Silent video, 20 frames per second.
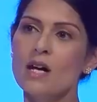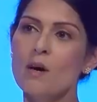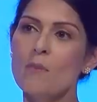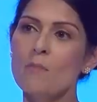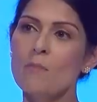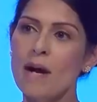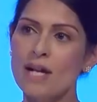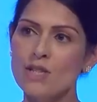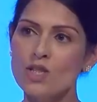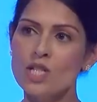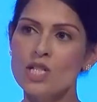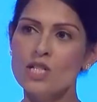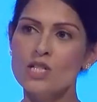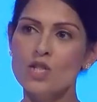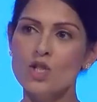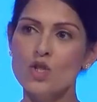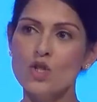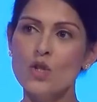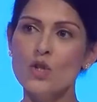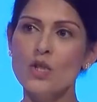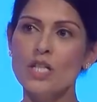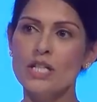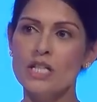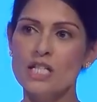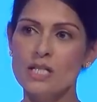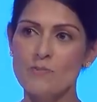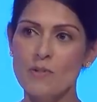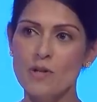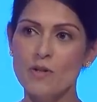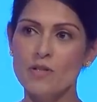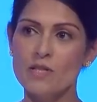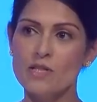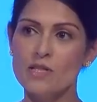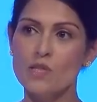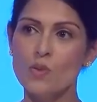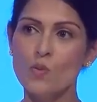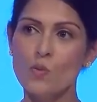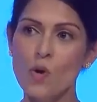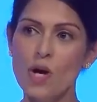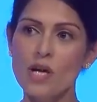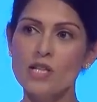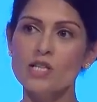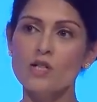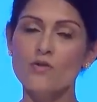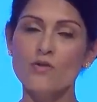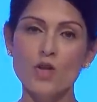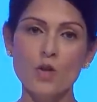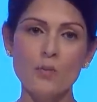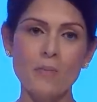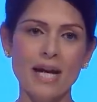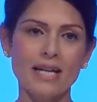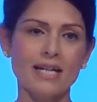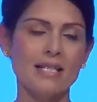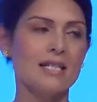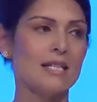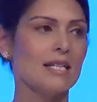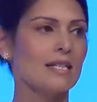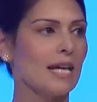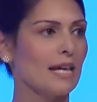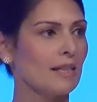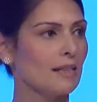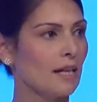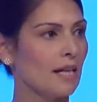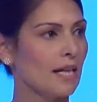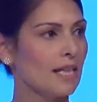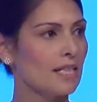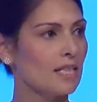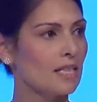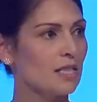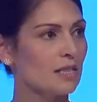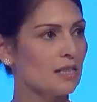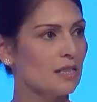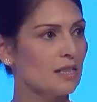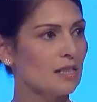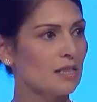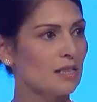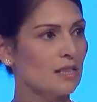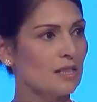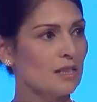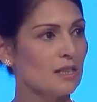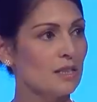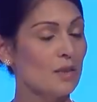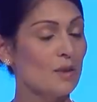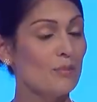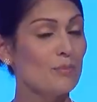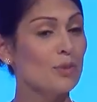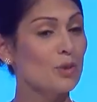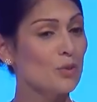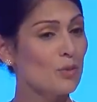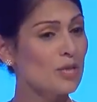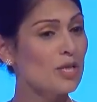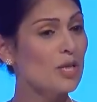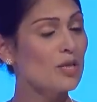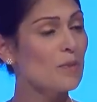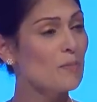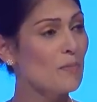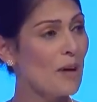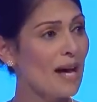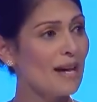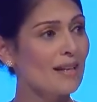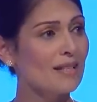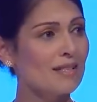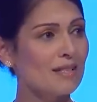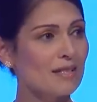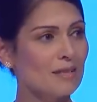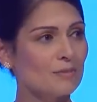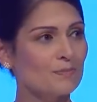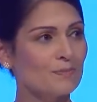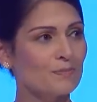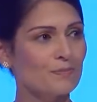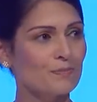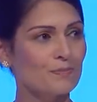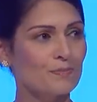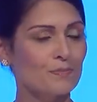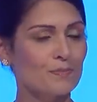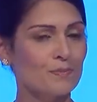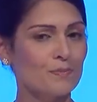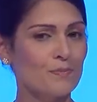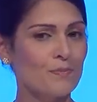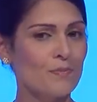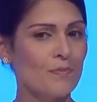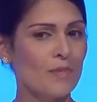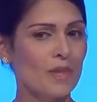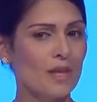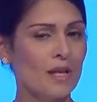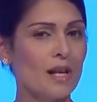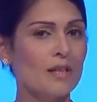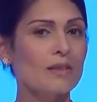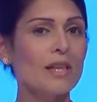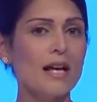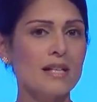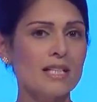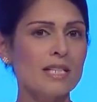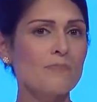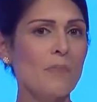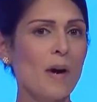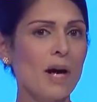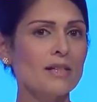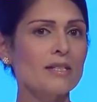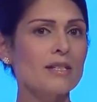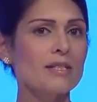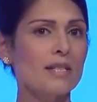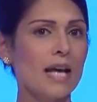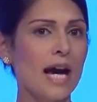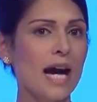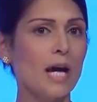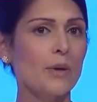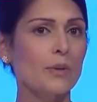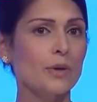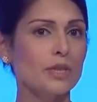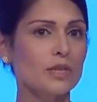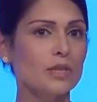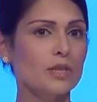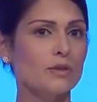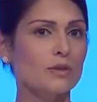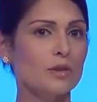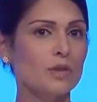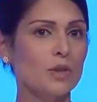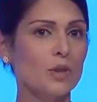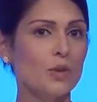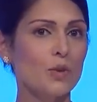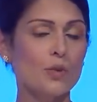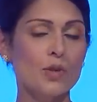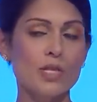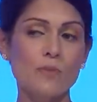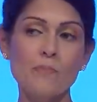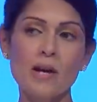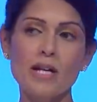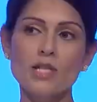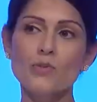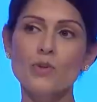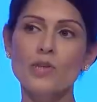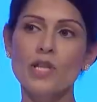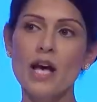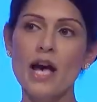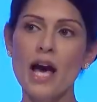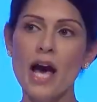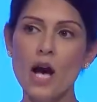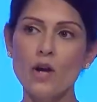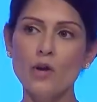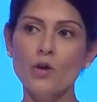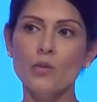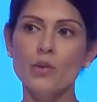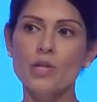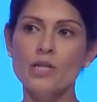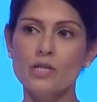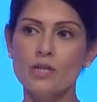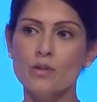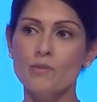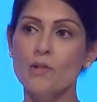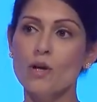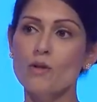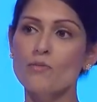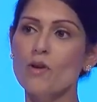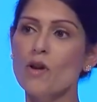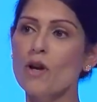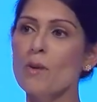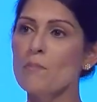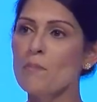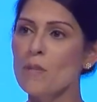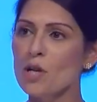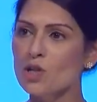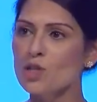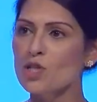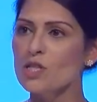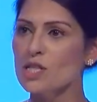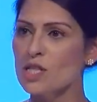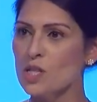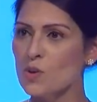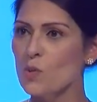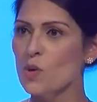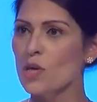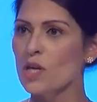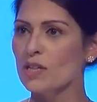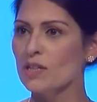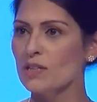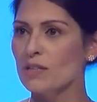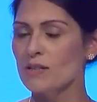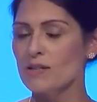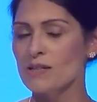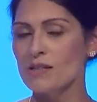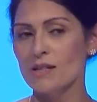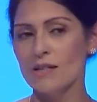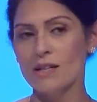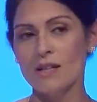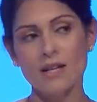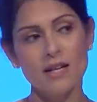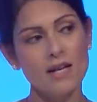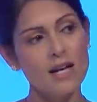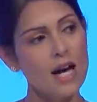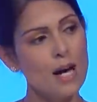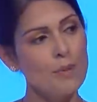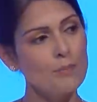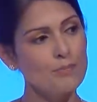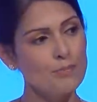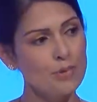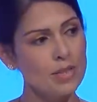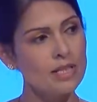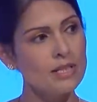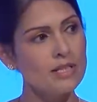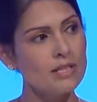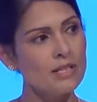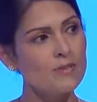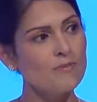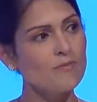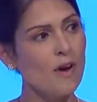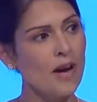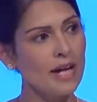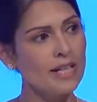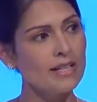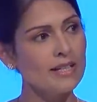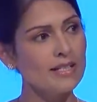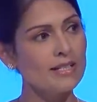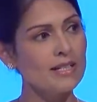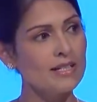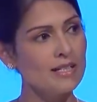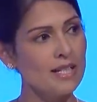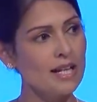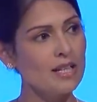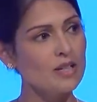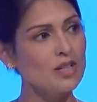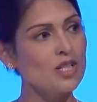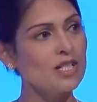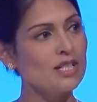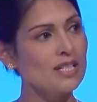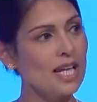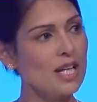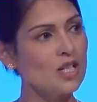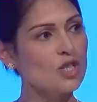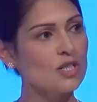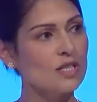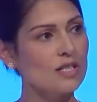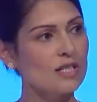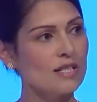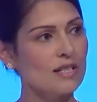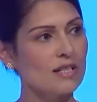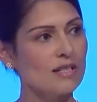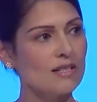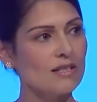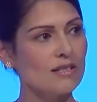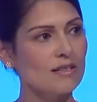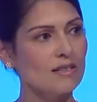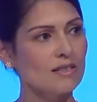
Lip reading: Manchester truly experienced the worst of humanity that night, but also the best. That spineless coward was met with the heroism of our emergency workers and Britain's finest intelligence agencies.